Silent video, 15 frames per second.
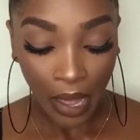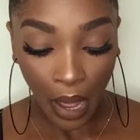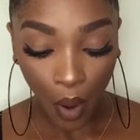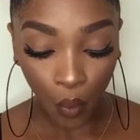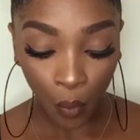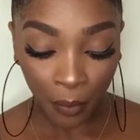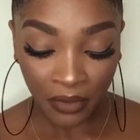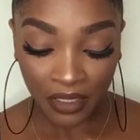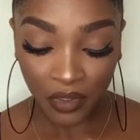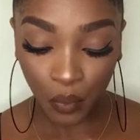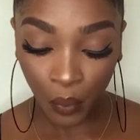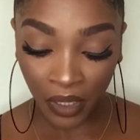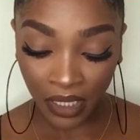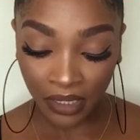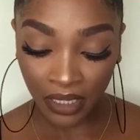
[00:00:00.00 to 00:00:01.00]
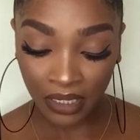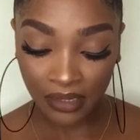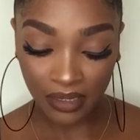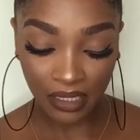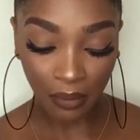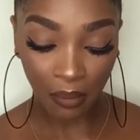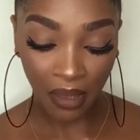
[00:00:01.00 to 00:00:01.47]
A woman's weakness
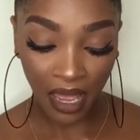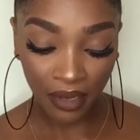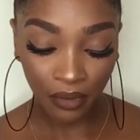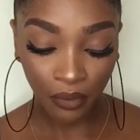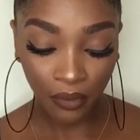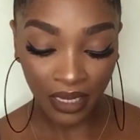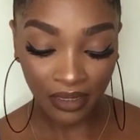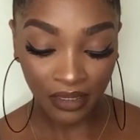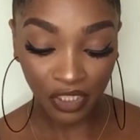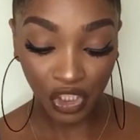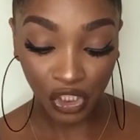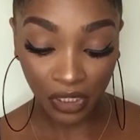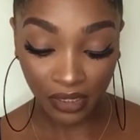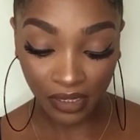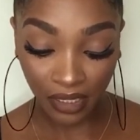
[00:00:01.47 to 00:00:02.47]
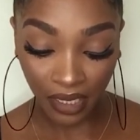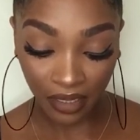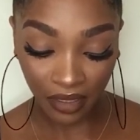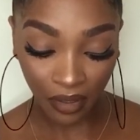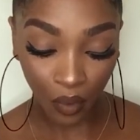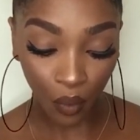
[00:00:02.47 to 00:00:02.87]
is a man who has his shit together